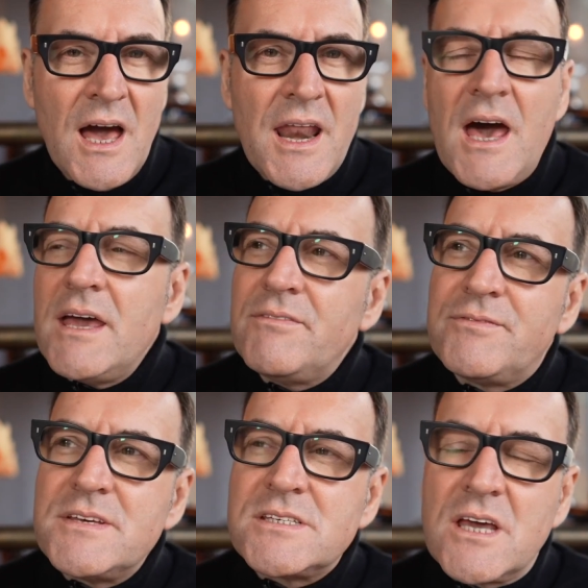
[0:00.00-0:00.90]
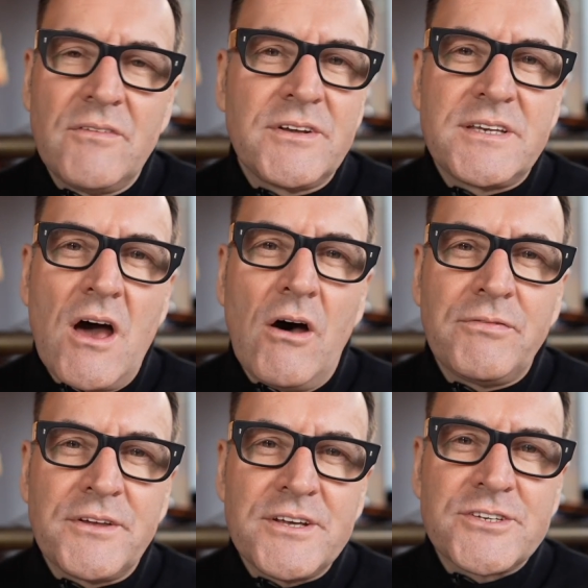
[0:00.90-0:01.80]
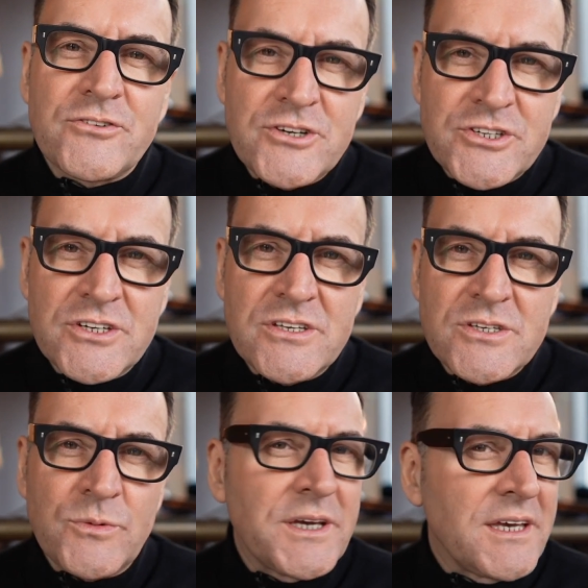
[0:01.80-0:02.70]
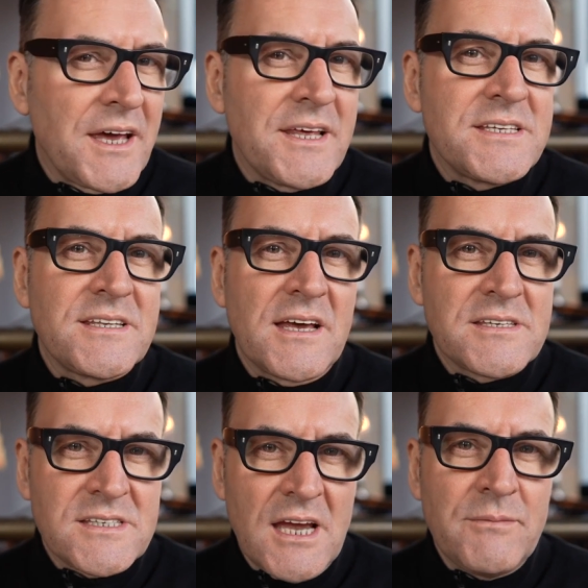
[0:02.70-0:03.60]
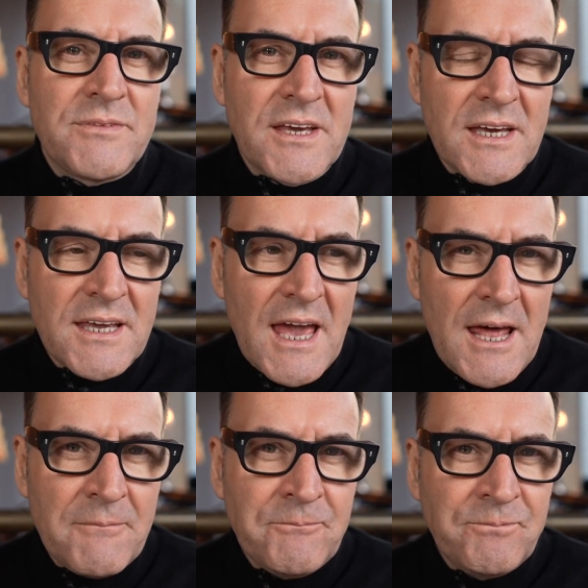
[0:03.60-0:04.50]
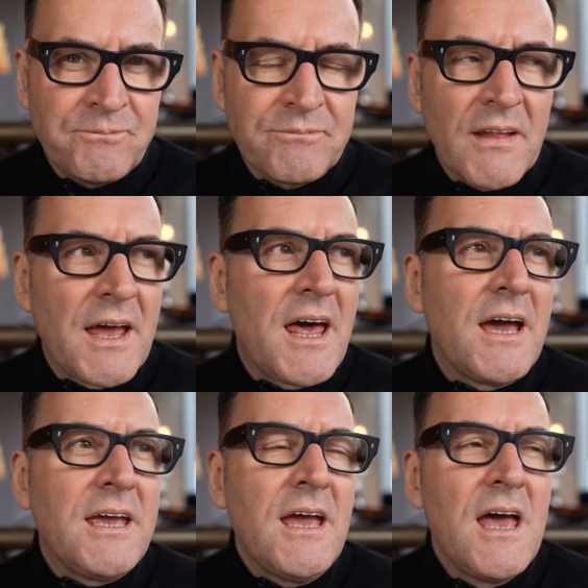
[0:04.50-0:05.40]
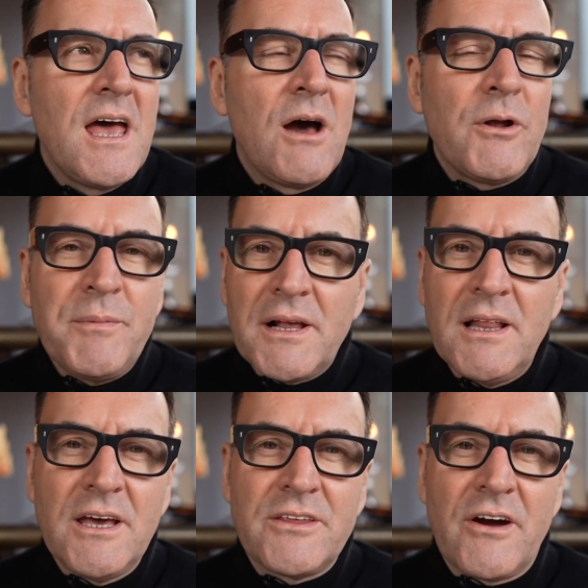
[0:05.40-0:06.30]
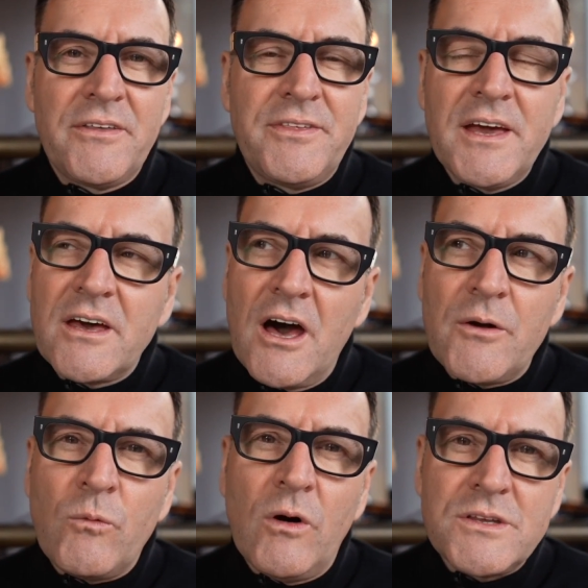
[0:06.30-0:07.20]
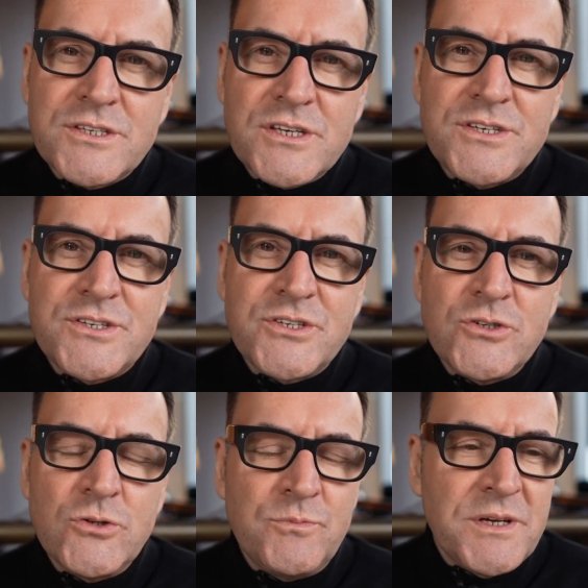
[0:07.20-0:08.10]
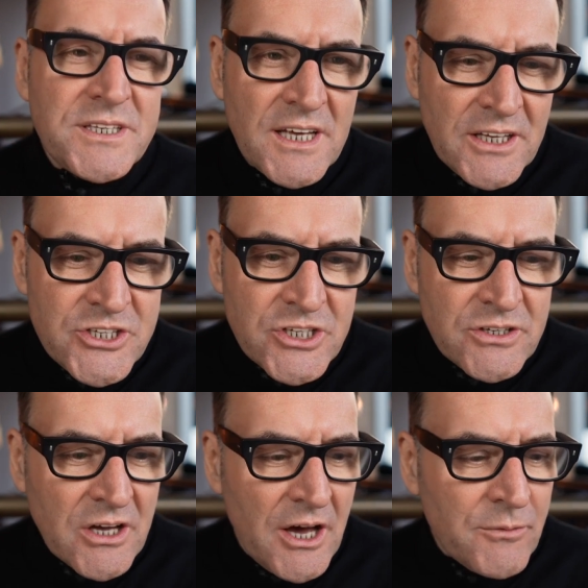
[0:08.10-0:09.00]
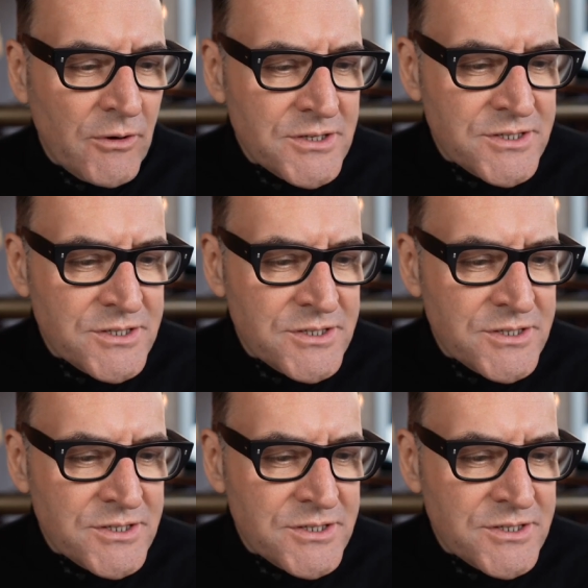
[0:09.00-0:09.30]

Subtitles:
And I've discovered often as Christians, we can get into that same thing again. And I want to be clear there. I think God wants us to be diligent. God